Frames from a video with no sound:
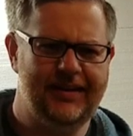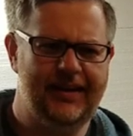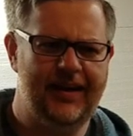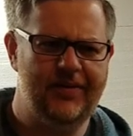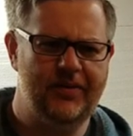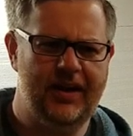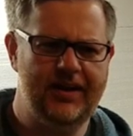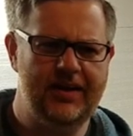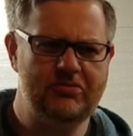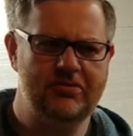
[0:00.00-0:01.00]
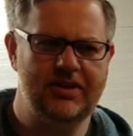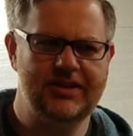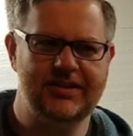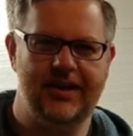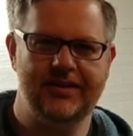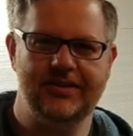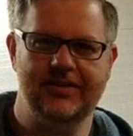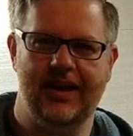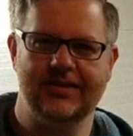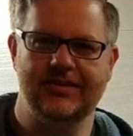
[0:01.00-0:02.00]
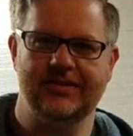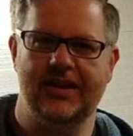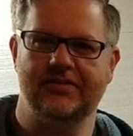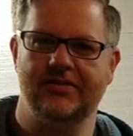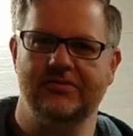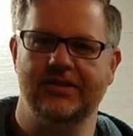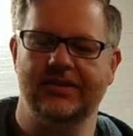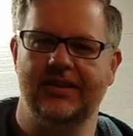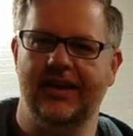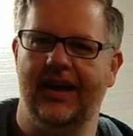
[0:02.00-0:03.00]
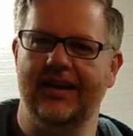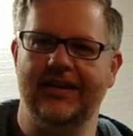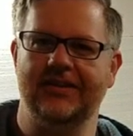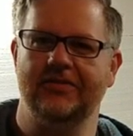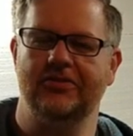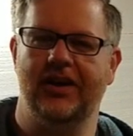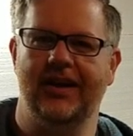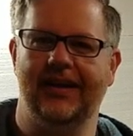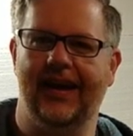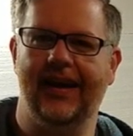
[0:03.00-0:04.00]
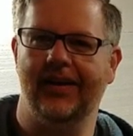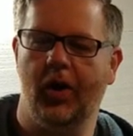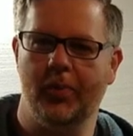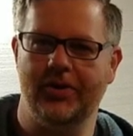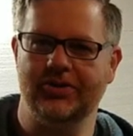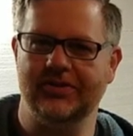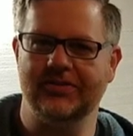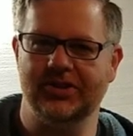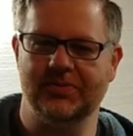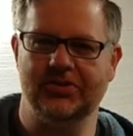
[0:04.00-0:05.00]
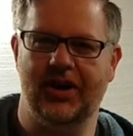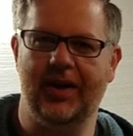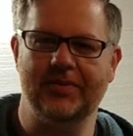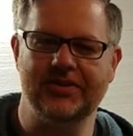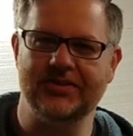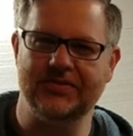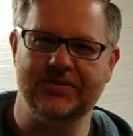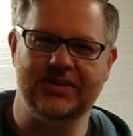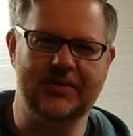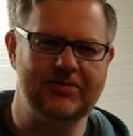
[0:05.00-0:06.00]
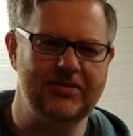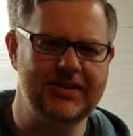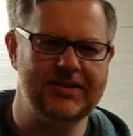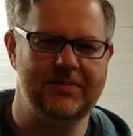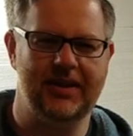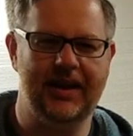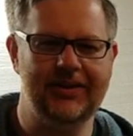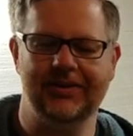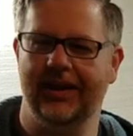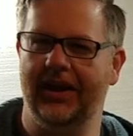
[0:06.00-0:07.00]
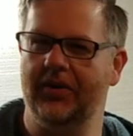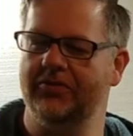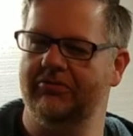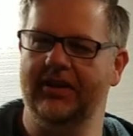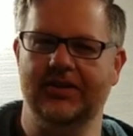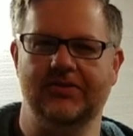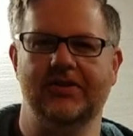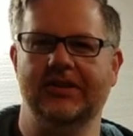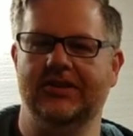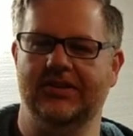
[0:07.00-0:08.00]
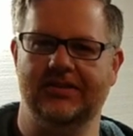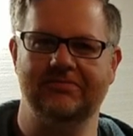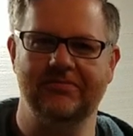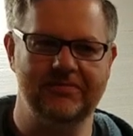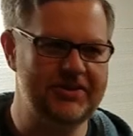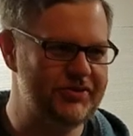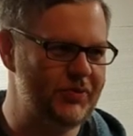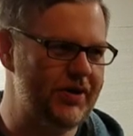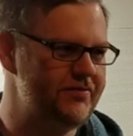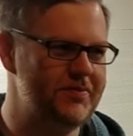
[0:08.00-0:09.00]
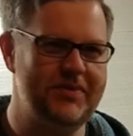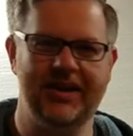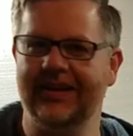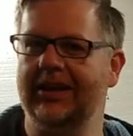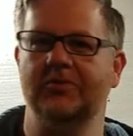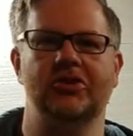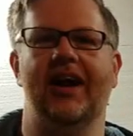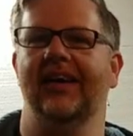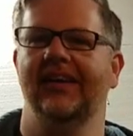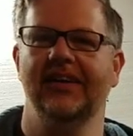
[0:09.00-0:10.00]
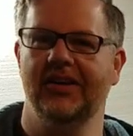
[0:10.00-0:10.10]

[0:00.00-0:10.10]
yeah, I never really started Newcastle Central with the idea of trying to gain a whole bunch of subscribers. It was never really something I looked at. I was really doing it just as a way for me to keep track